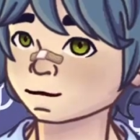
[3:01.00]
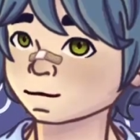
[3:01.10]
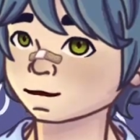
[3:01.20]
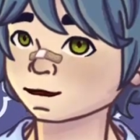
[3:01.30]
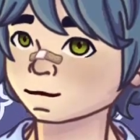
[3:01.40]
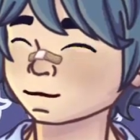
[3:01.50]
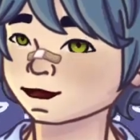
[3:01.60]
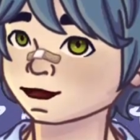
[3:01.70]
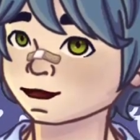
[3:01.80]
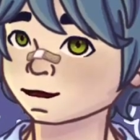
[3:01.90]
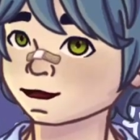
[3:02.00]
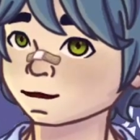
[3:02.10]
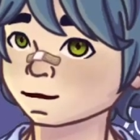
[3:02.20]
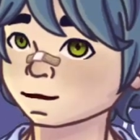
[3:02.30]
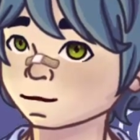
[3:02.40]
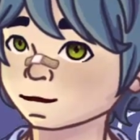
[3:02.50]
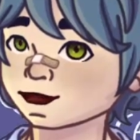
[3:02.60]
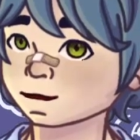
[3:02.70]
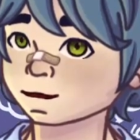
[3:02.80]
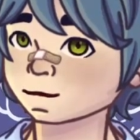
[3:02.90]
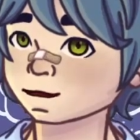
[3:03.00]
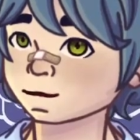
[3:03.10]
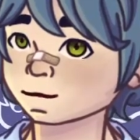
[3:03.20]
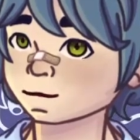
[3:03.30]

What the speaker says: type, I made her slightly chubby